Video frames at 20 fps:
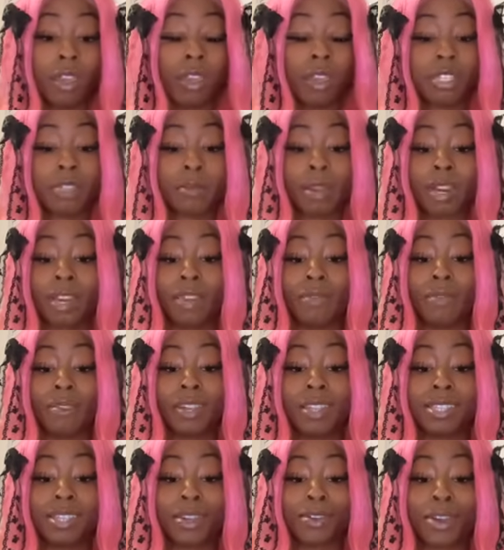Somebody definitely
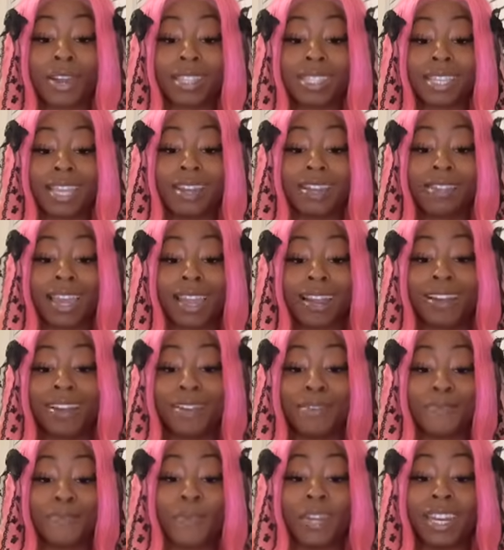needs to learn how to take a like
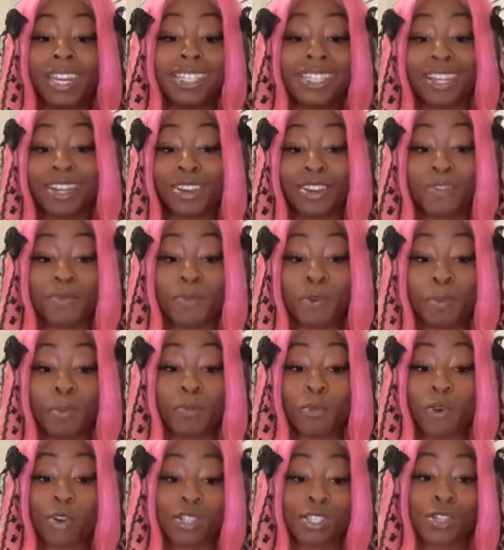initiative or be
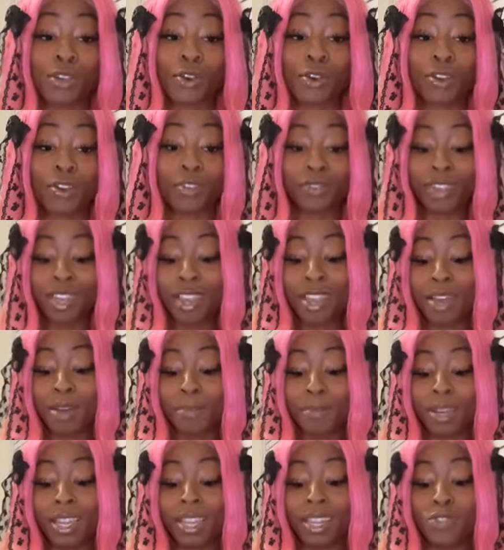more assertive.
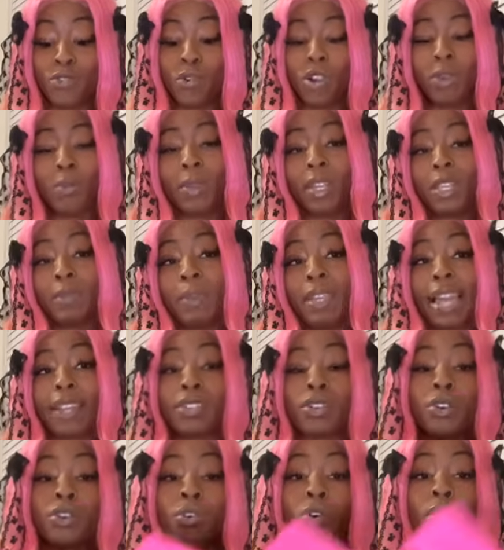But you could really be like
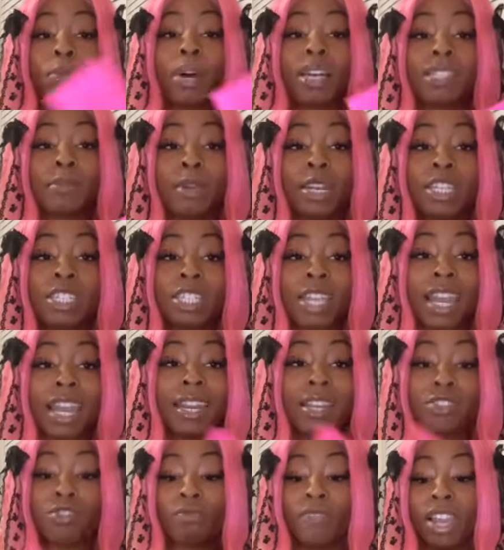turned on by somebody's
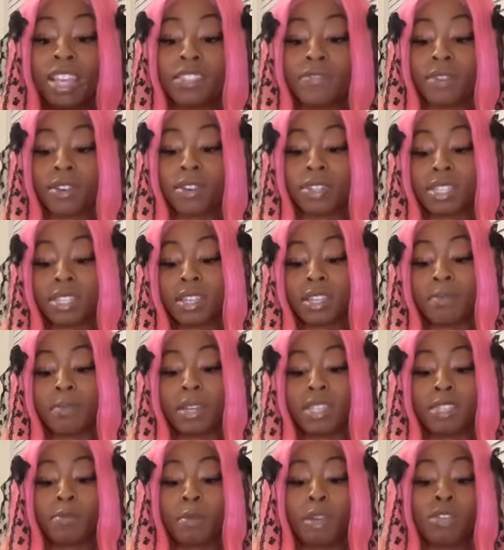shyness or vice versa.
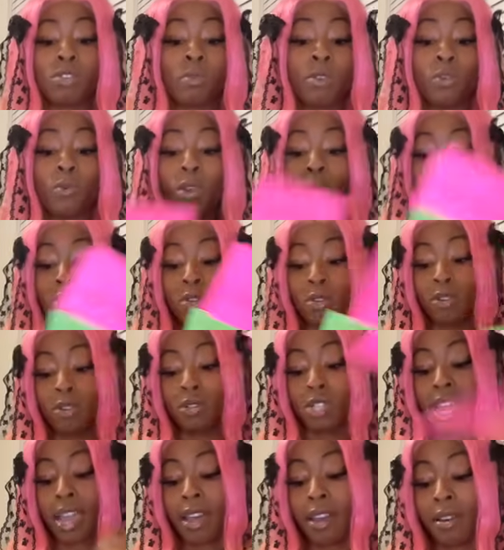But somebody's gonna be whipped on you,
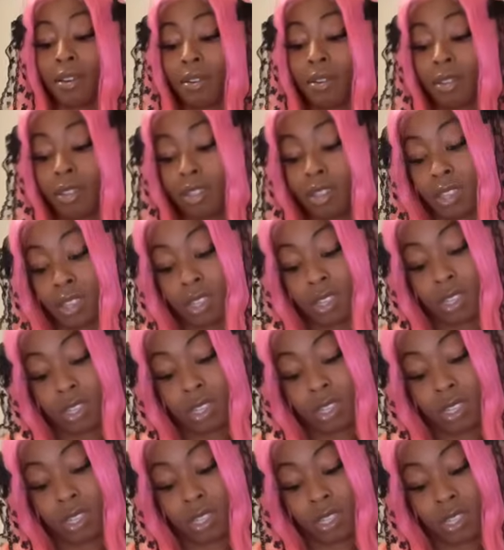child.
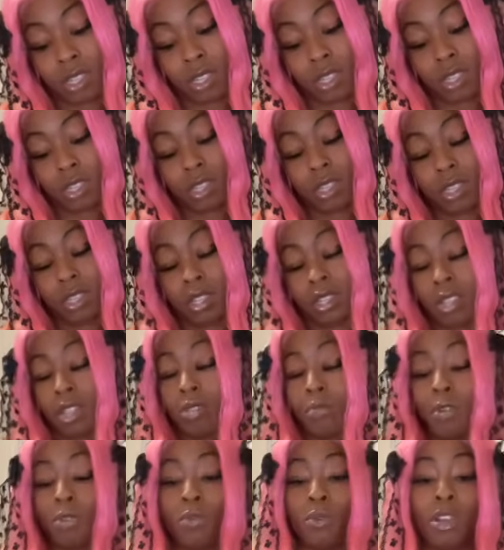They're
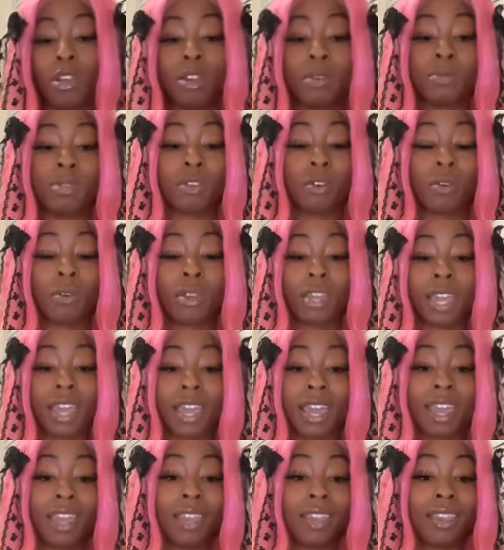gonna be whips.
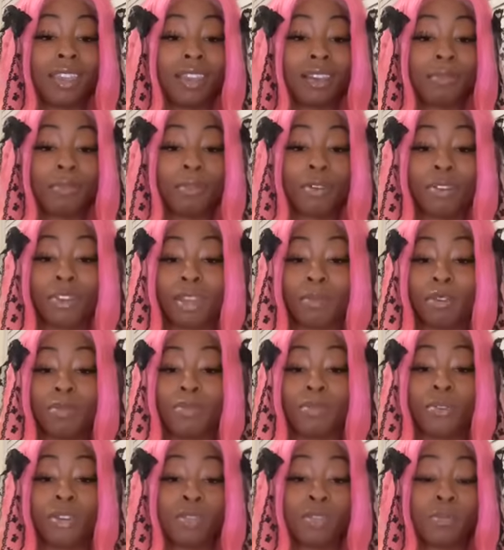Okay. I'm here, like
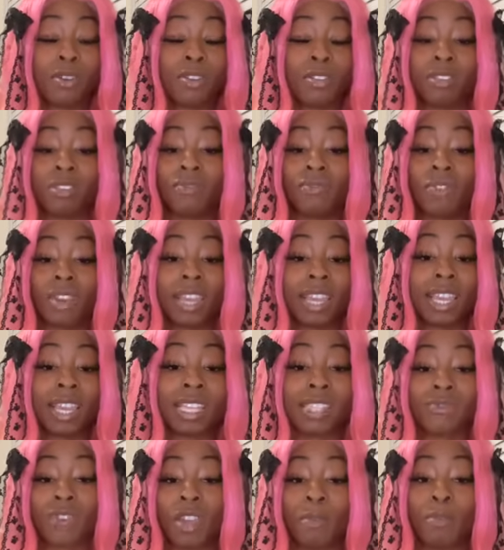people, this person's
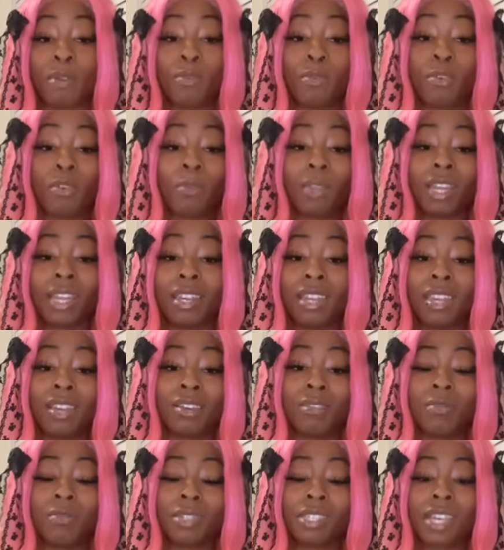friends, family. People gonna be like,
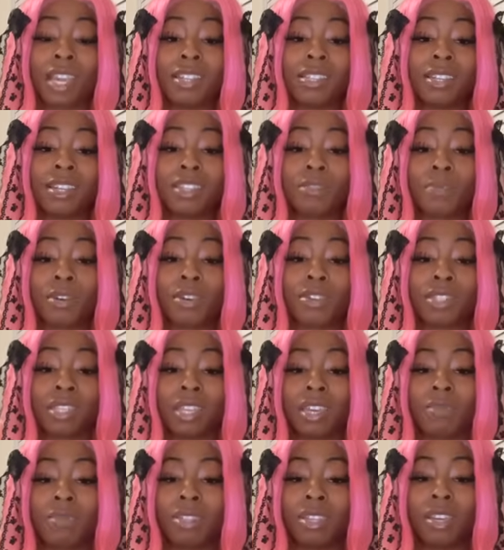damn, what's gotten into this person?
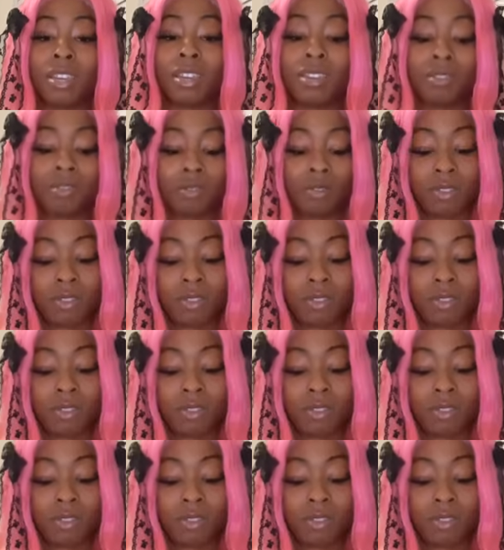Like, what the hell?